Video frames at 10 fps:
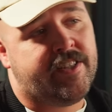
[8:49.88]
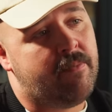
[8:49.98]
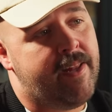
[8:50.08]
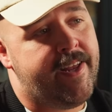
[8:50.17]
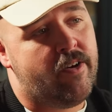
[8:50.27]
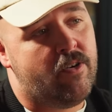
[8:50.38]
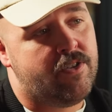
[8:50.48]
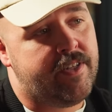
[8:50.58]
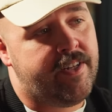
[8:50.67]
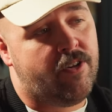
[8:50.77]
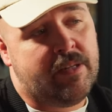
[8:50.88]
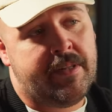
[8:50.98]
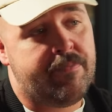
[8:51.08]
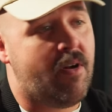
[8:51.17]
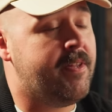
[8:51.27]
some Legos, and
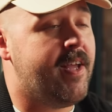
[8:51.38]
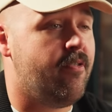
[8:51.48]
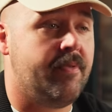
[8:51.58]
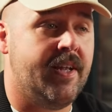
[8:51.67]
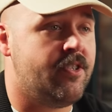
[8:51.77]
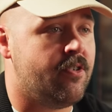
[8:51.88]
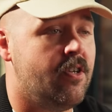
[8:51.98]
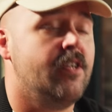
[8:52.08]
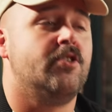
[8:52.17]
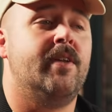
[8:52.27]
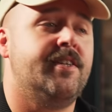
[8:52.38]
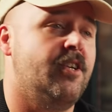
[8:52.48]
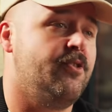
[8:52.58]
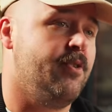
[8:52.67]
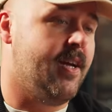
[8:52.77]
ultimately probably die from cancer. So let's
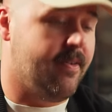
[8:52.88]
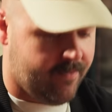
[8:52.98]
not do that.